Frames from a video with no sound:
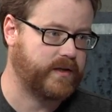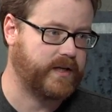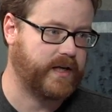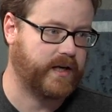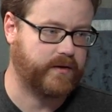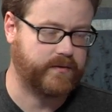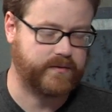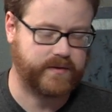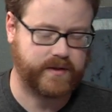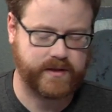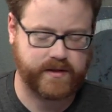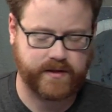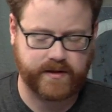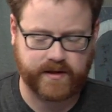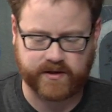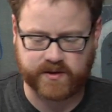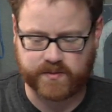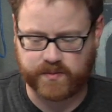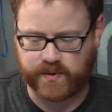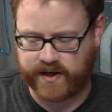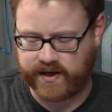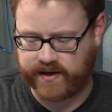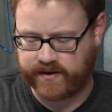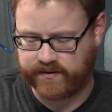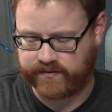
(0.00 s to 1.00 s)
You know, there's
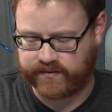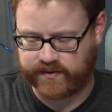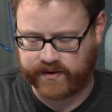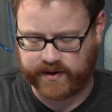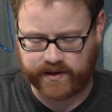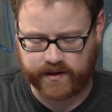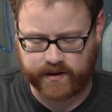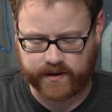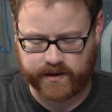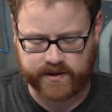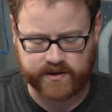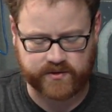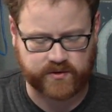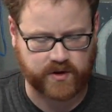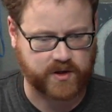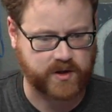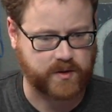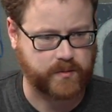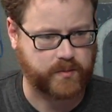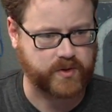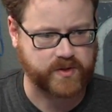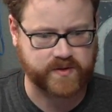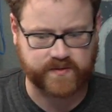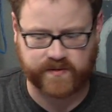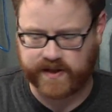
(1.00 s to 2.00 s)
plenty of uh,
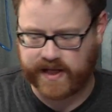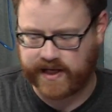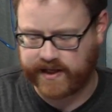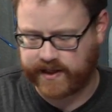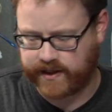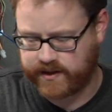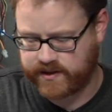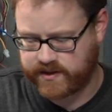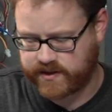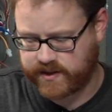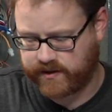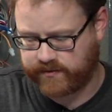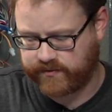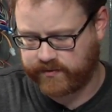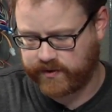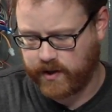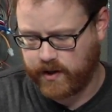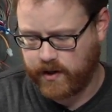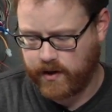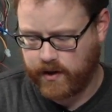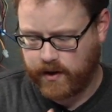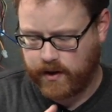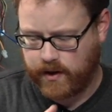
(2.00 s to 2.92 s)
Instructables for that kind of stuff. Now, what